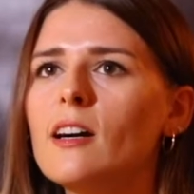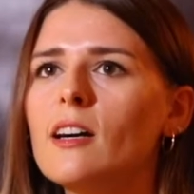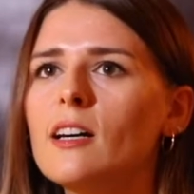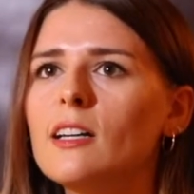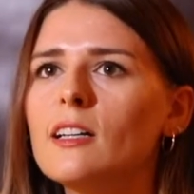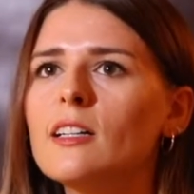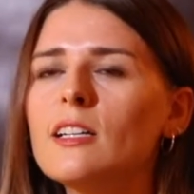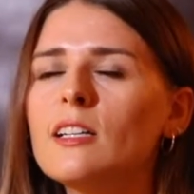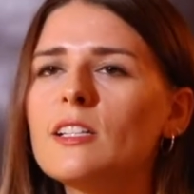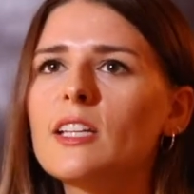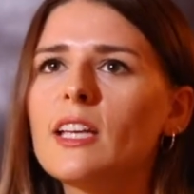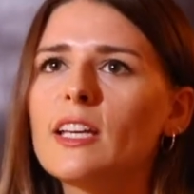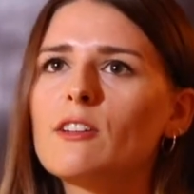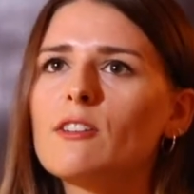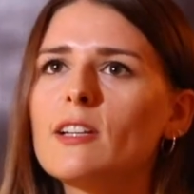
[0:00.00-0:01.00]
are
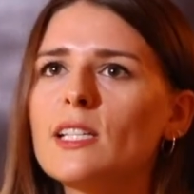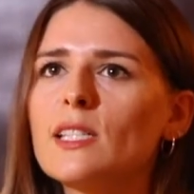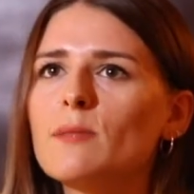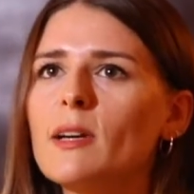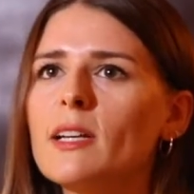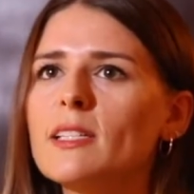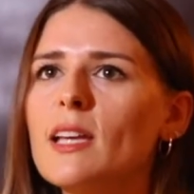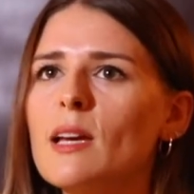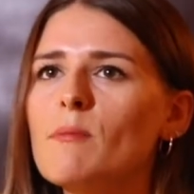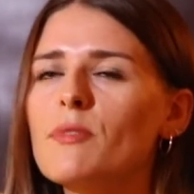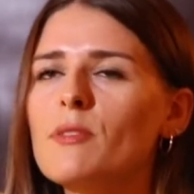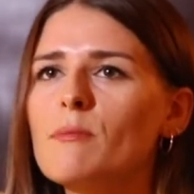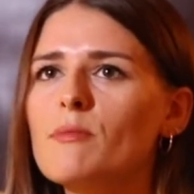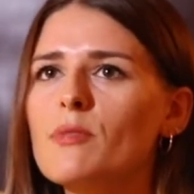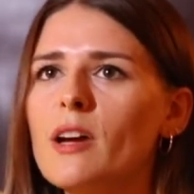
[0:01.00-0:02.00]
to increase my
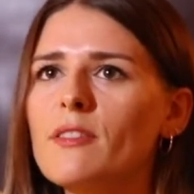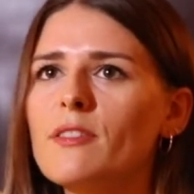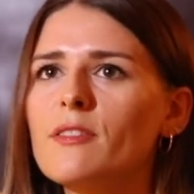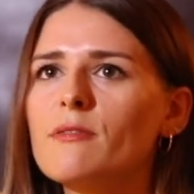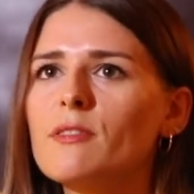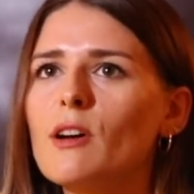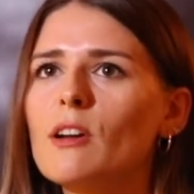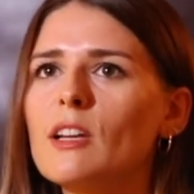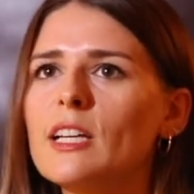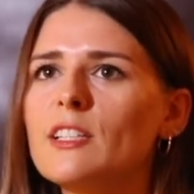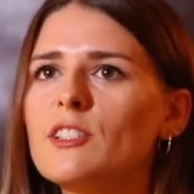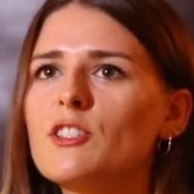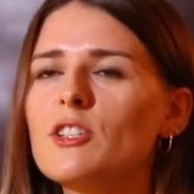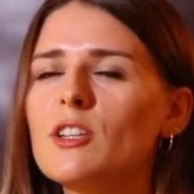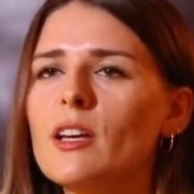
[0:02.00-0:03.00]
depth and breadth of
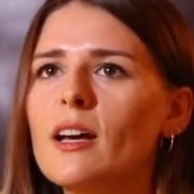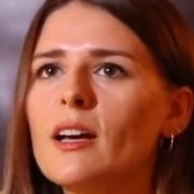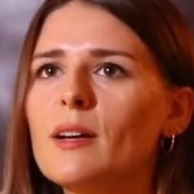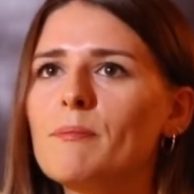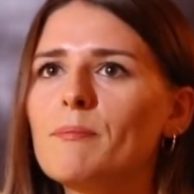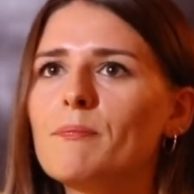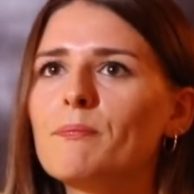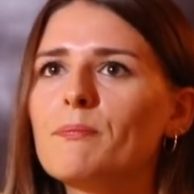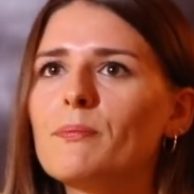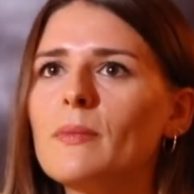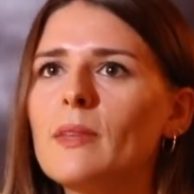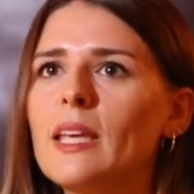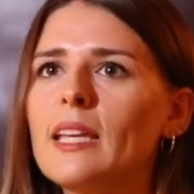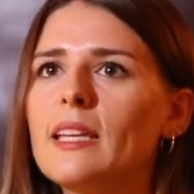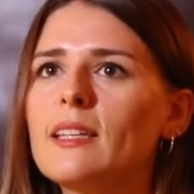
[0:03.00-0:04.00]
knowledge um,
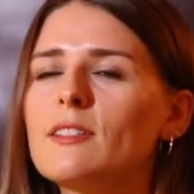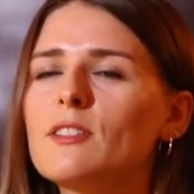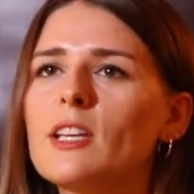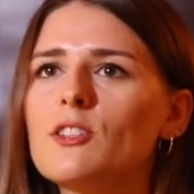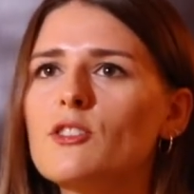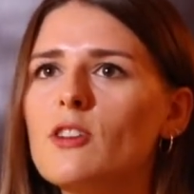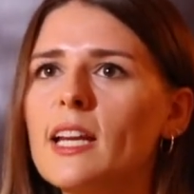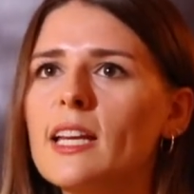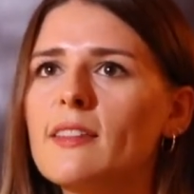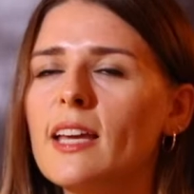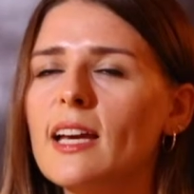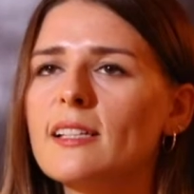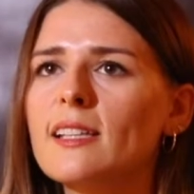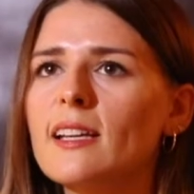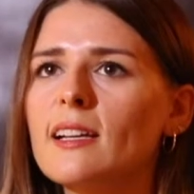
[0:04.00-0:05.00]
in, in trading the
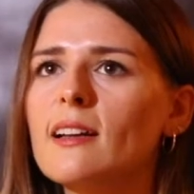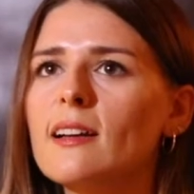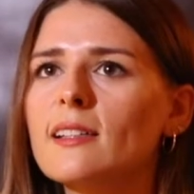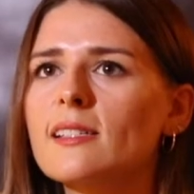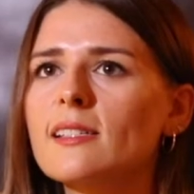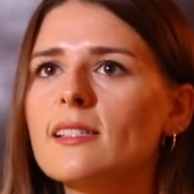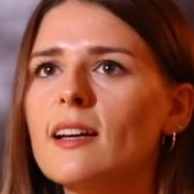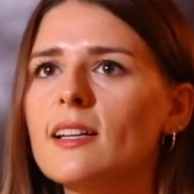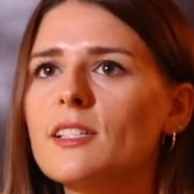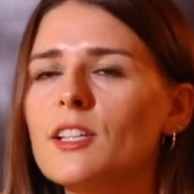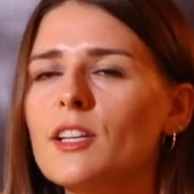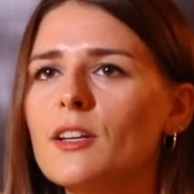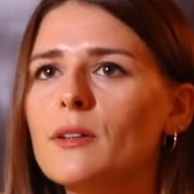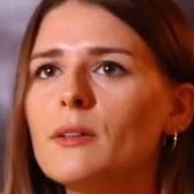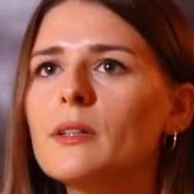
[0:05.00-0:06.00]
asset classes I
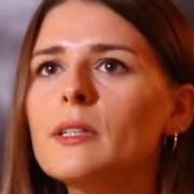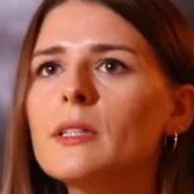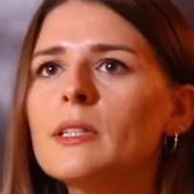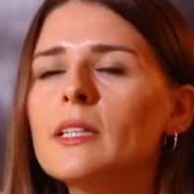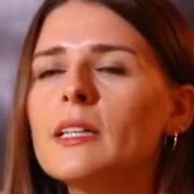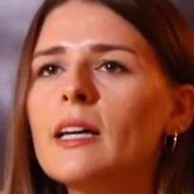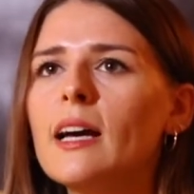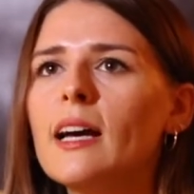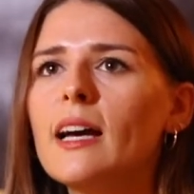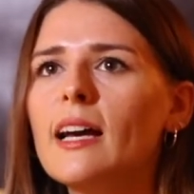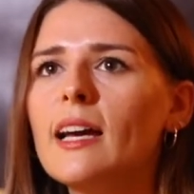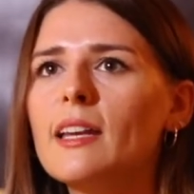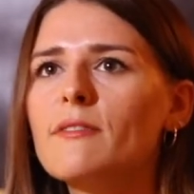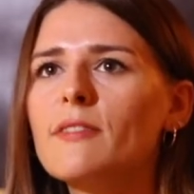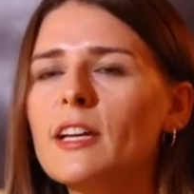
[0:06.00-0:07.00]
do,
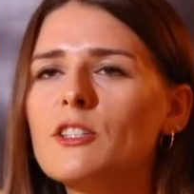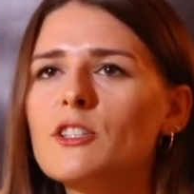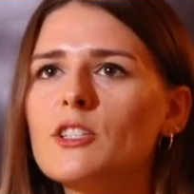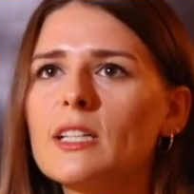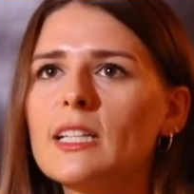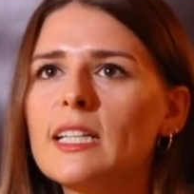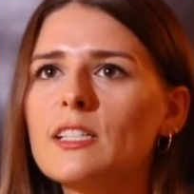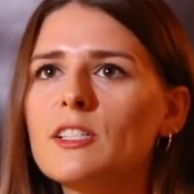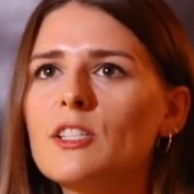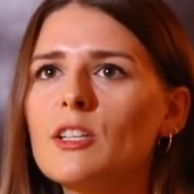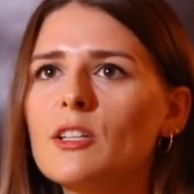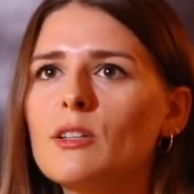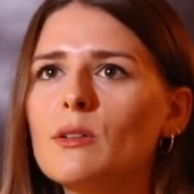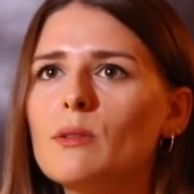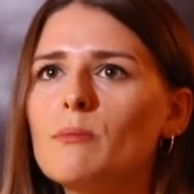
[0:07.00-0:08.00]
and eventually
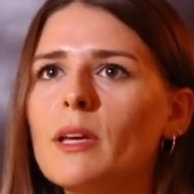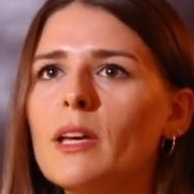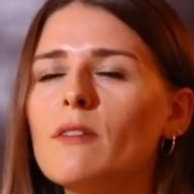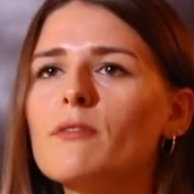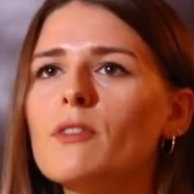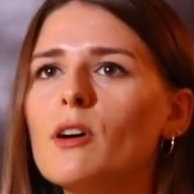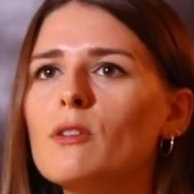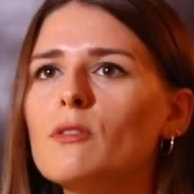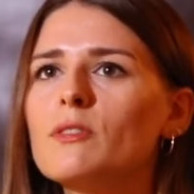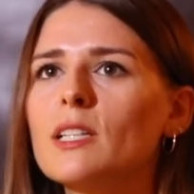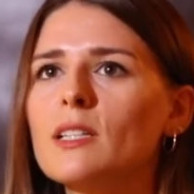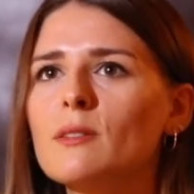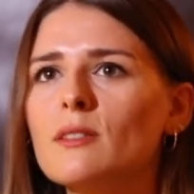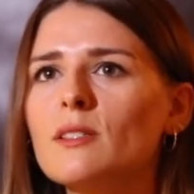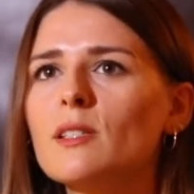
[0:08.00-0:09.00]
to be involved
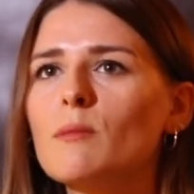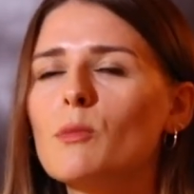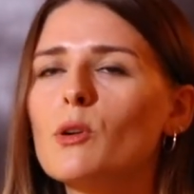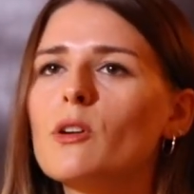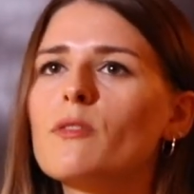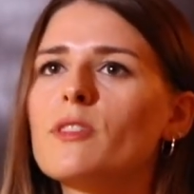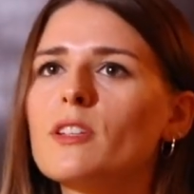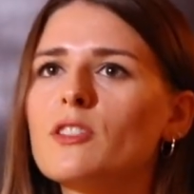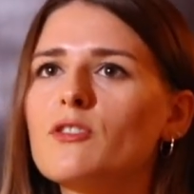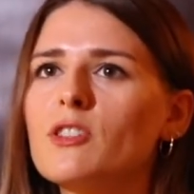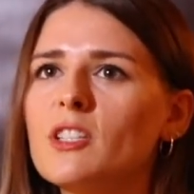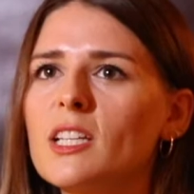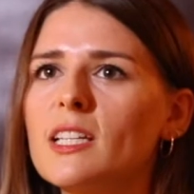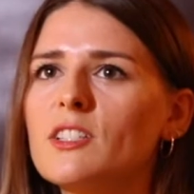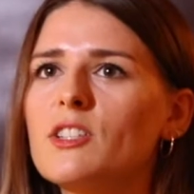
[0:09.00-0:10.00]
in some more of the
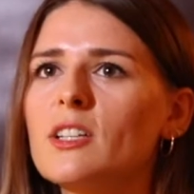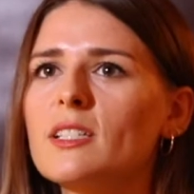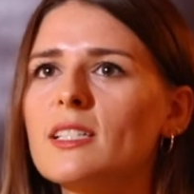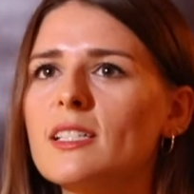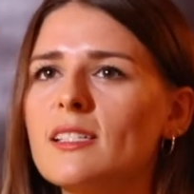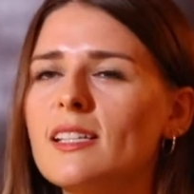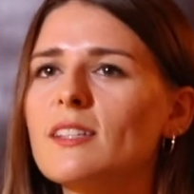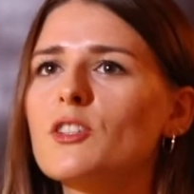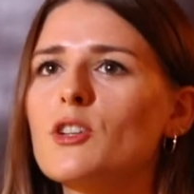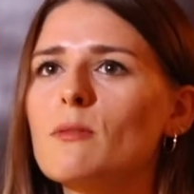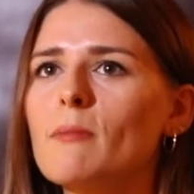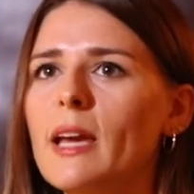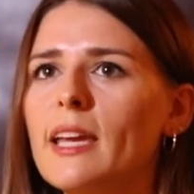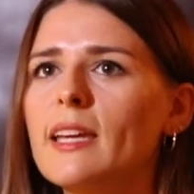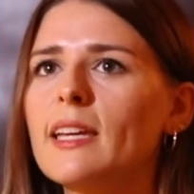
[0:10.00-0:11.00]
strategic
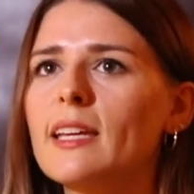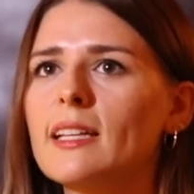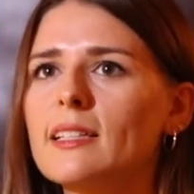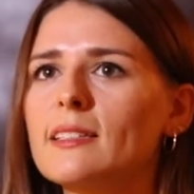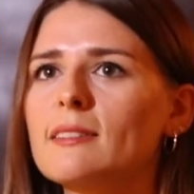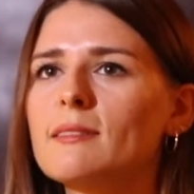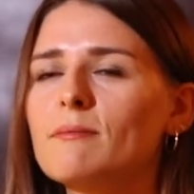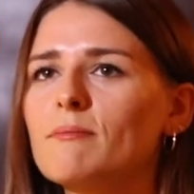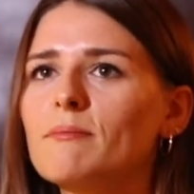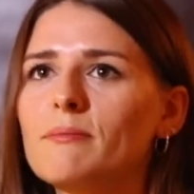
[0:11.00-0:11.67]
decision making.